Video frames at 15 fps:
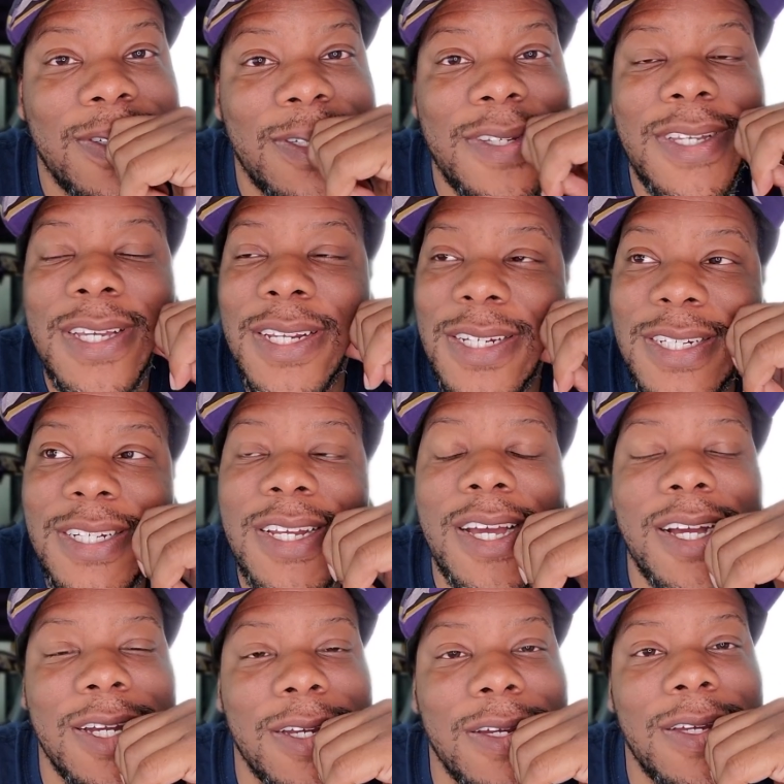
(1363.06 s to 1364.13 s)
Get a
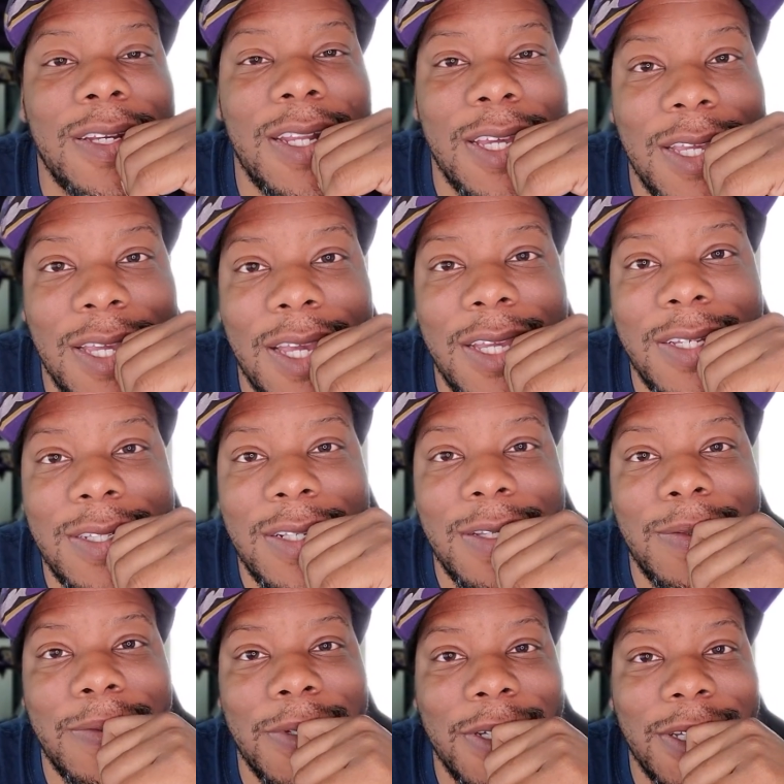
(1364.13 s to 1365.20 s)
shocker and they can actually
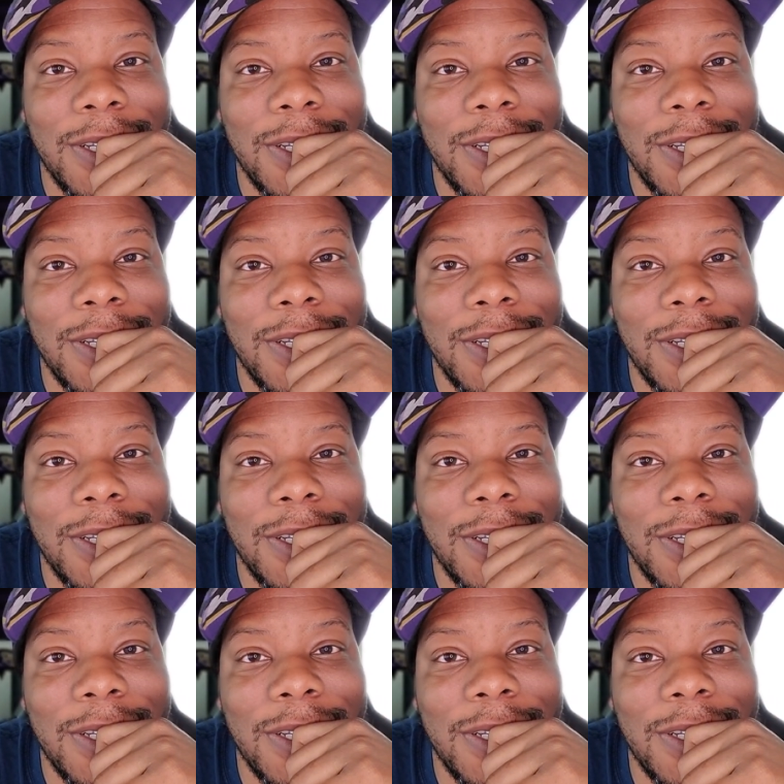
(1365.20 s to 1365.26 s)
win.